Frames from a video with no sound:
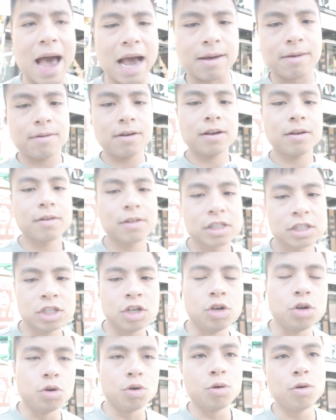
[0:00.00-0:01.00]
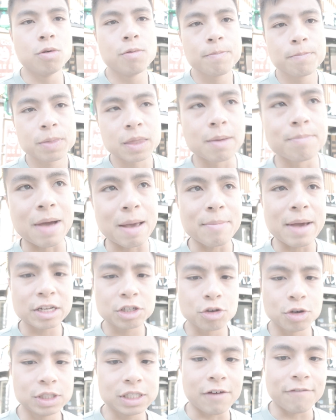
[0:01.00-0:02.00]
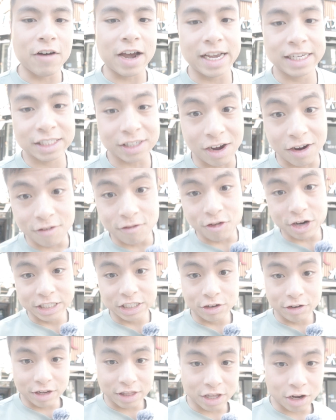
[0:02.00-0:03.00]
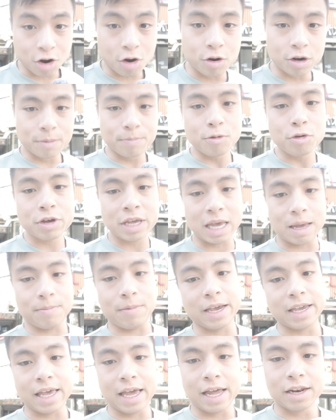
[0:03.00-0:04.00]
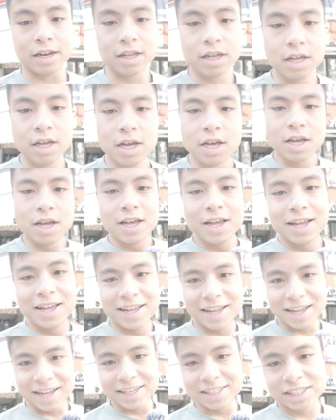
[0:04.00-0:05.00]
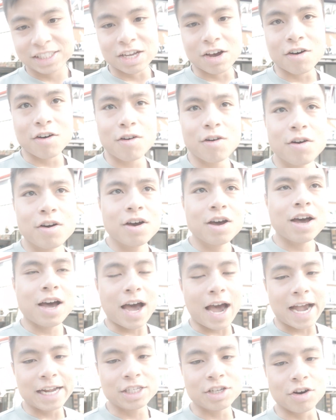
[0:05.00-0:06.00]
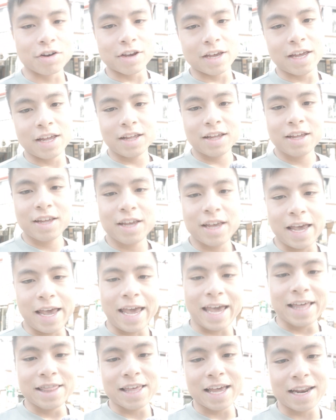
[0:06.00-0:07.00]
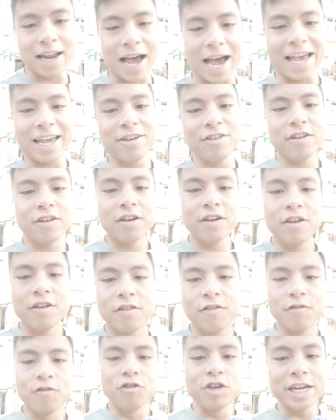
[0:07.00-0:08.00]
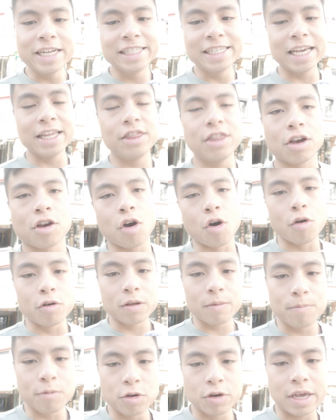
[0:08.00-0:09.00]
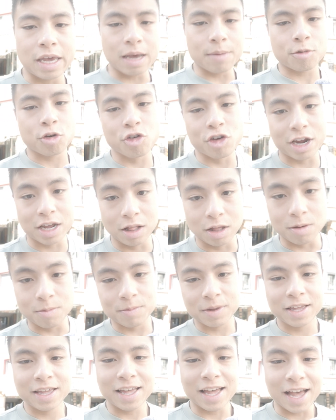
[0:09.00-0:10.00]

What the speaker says: back to my mentor's advice of redoing the coding bootcamp again. So I took it, and then I redid the coding bootcamp curriculum